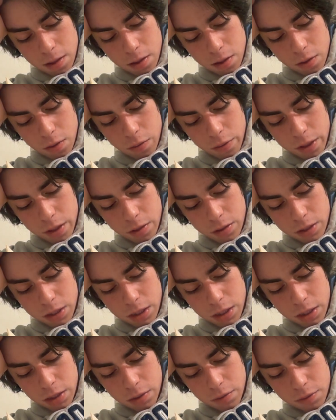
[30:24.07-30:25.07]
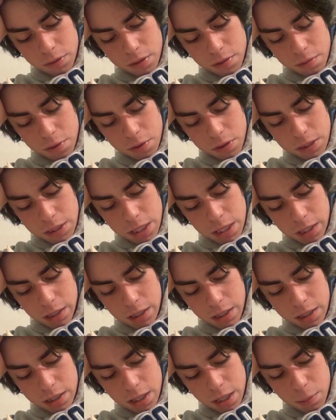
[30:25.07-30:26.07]
We are dealing with the most
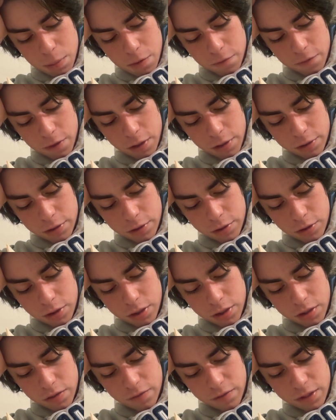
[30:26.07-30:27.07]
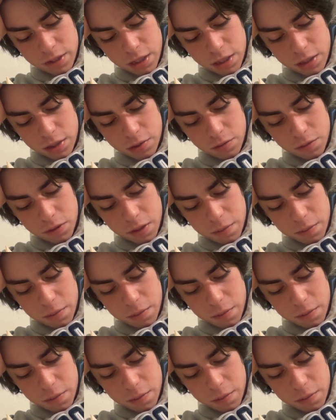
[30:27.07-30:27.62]
delicate type of concentration of attention with